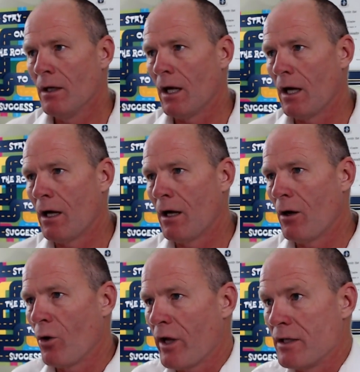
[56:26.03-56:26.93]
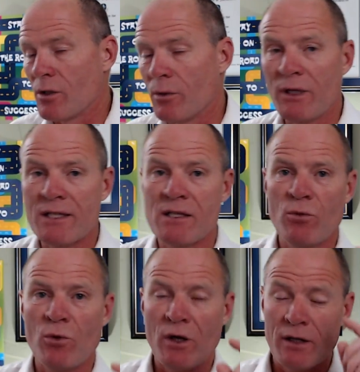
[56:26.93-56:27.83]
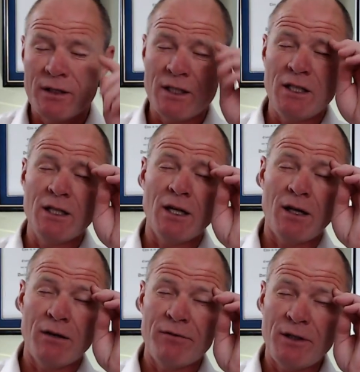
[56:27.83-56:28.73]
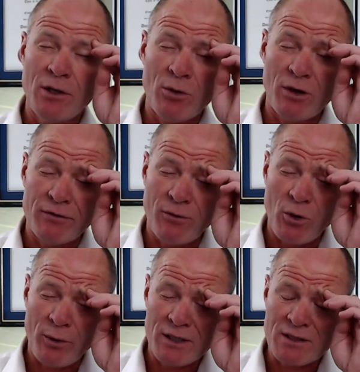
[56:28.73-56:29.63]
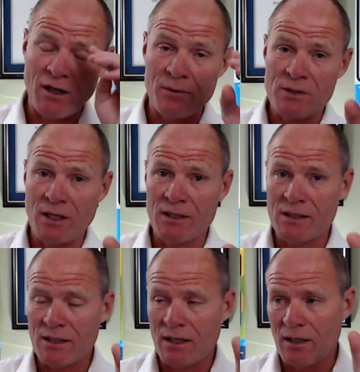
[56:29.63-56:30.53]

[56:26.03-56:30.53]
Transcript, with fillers: Okay, so Blessed wanted the video on four-way stop signs.